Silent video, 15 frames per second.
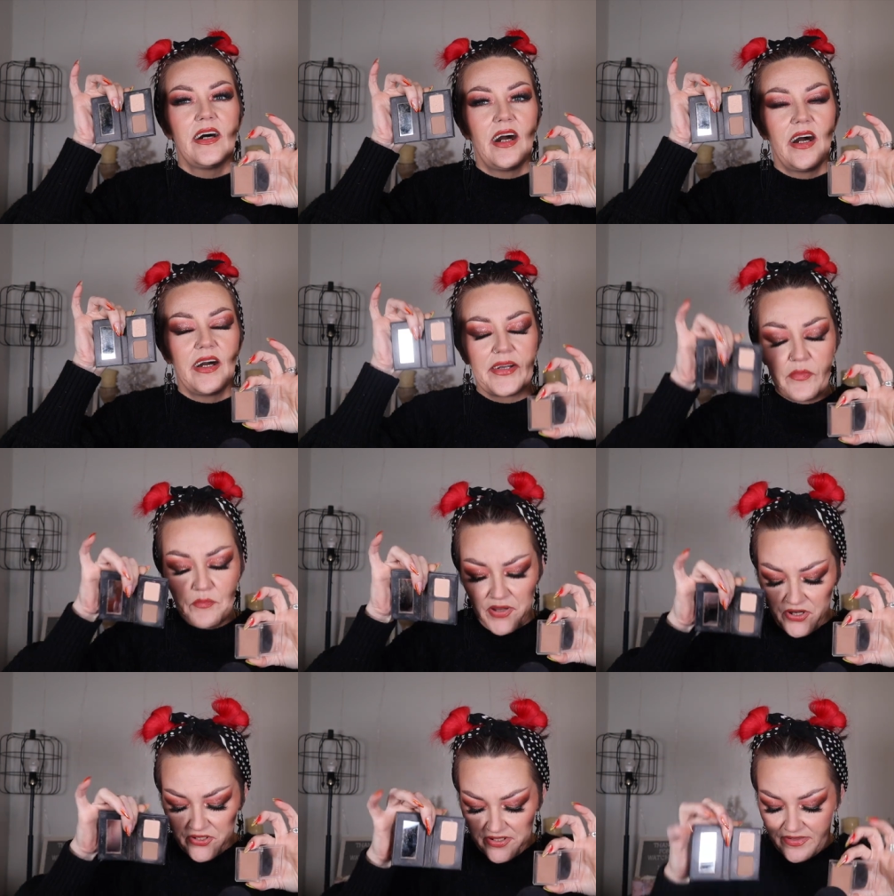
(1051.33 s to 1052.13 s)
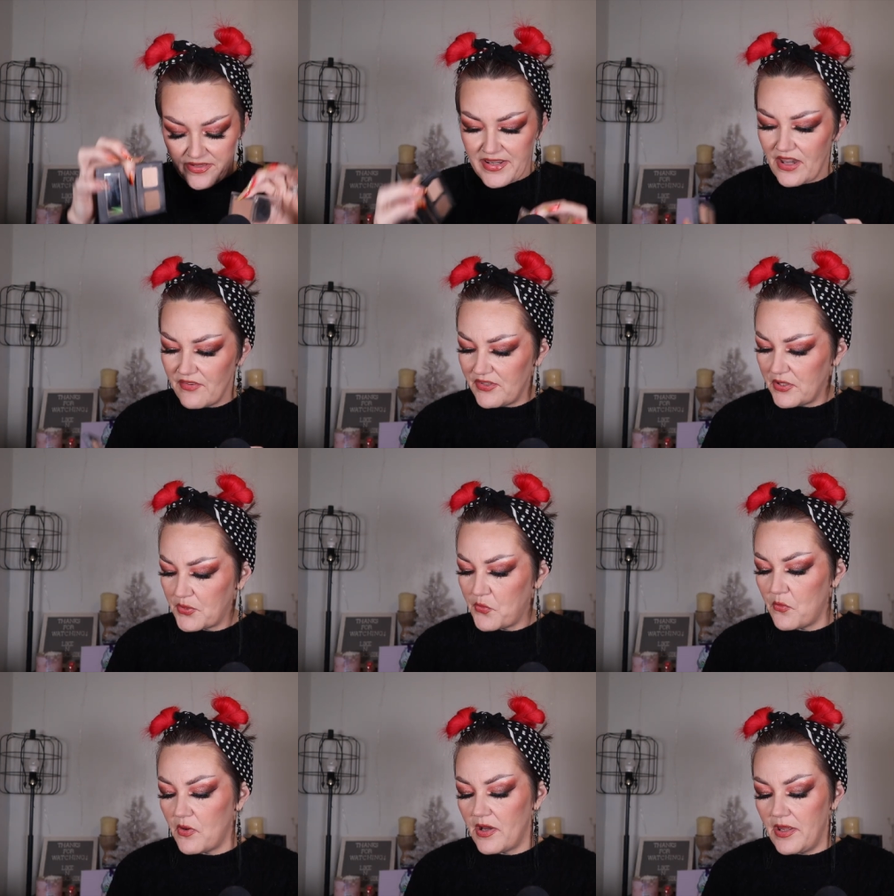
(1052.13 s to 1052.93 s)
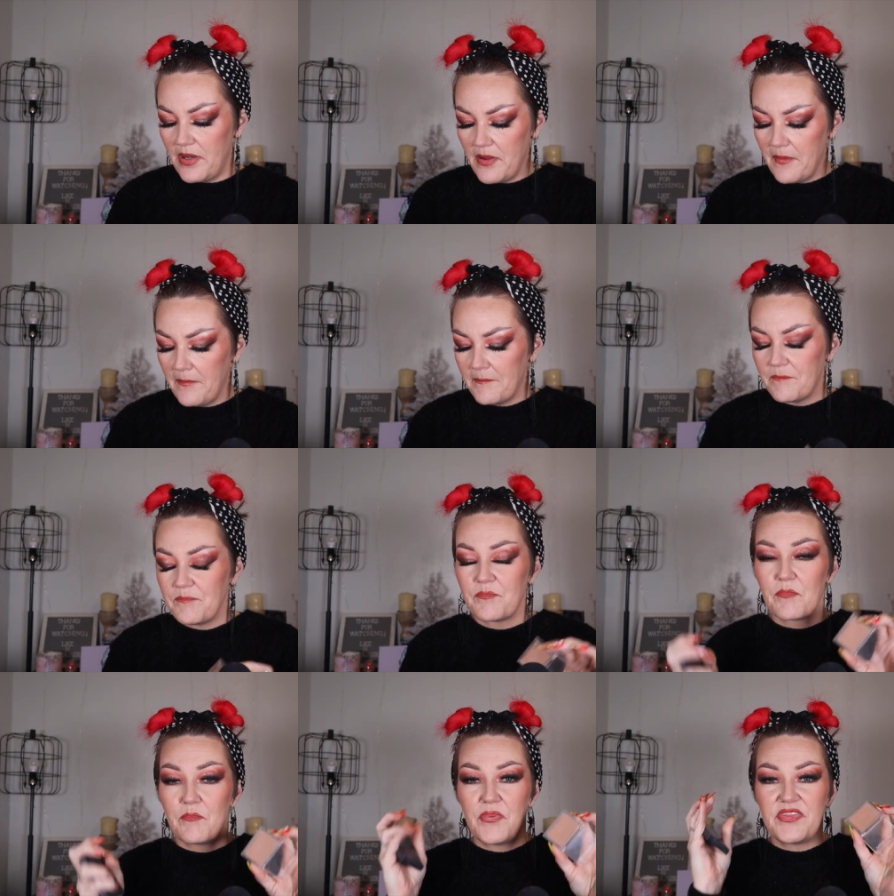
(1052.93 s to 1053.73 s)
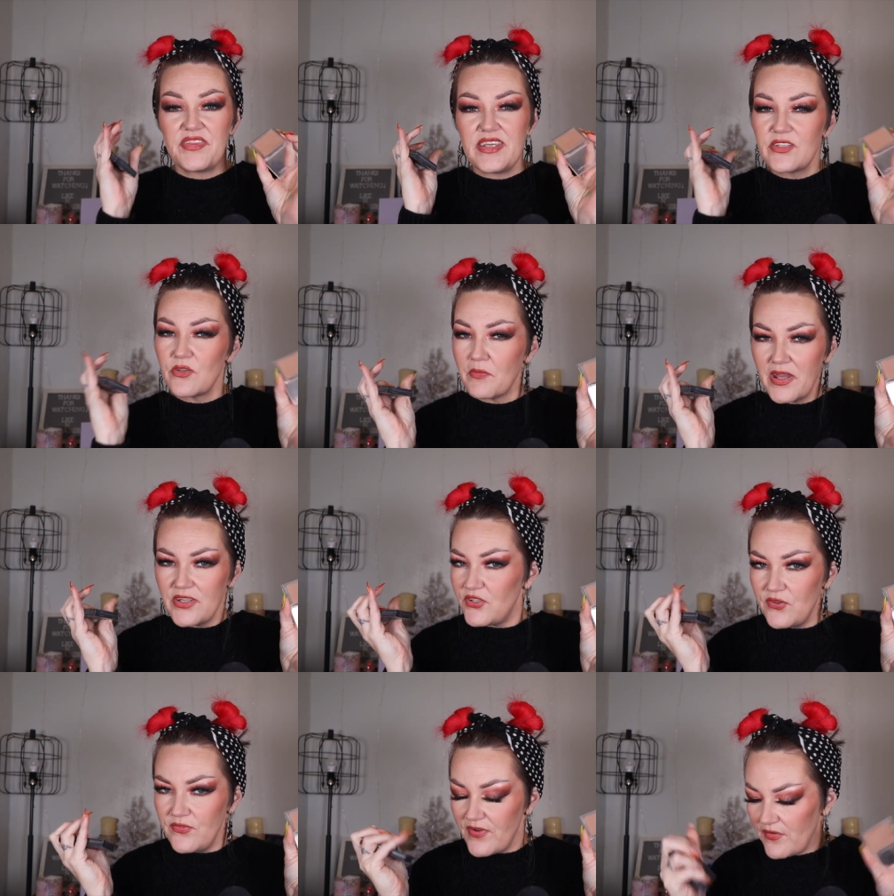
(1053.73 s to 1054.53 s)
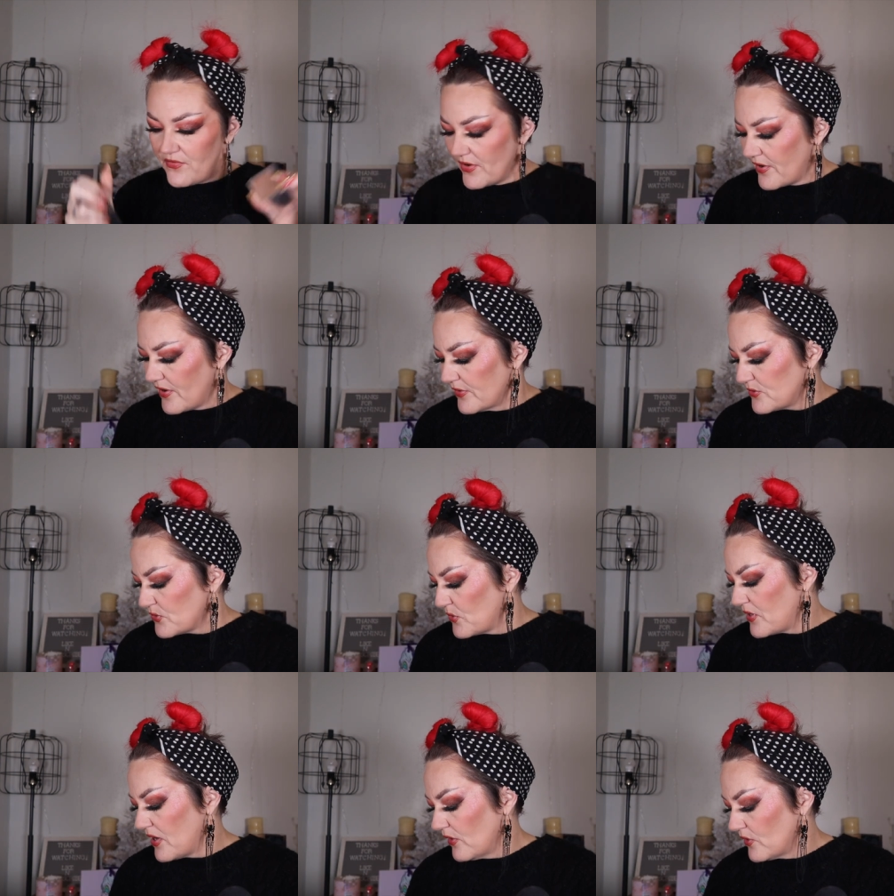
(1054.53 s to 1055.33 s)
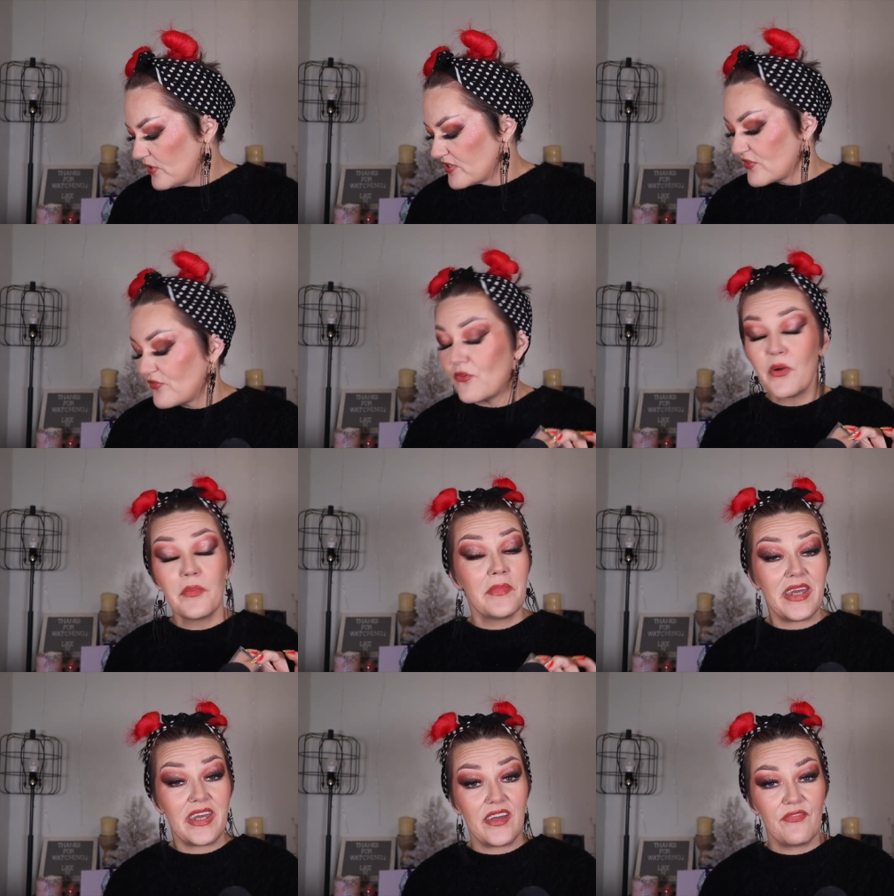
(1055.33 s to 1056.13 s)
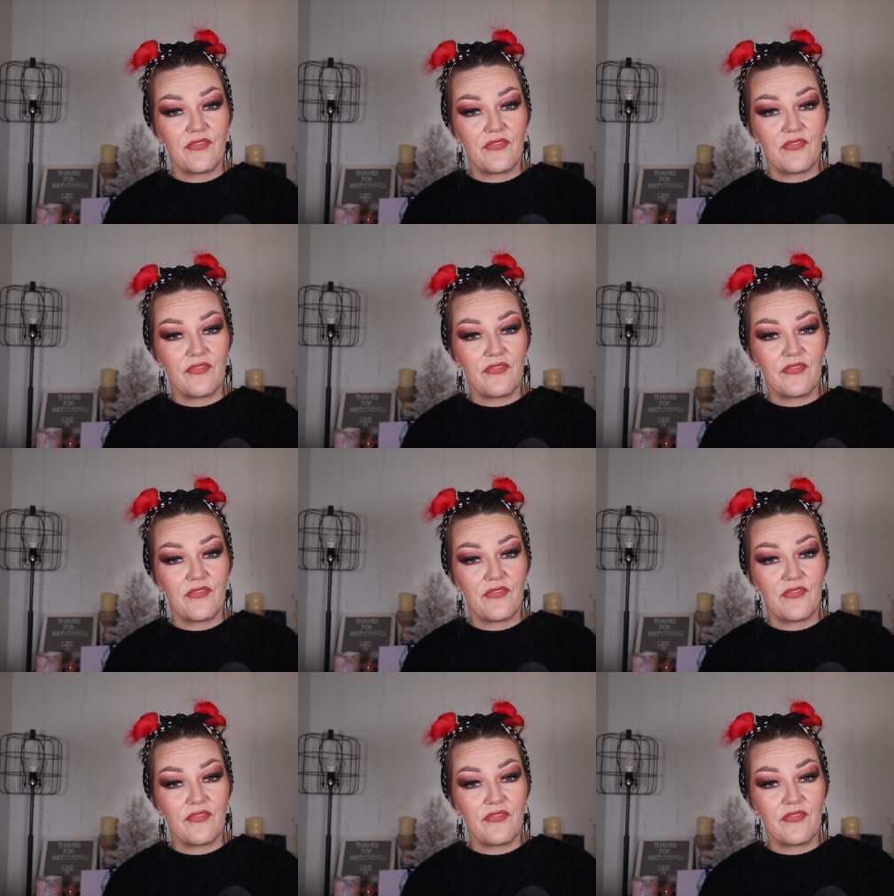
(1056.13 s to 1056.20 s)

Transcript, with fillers: Uh, compared to the Kevyn Aucoin. But these are my two favorite contour colors for me,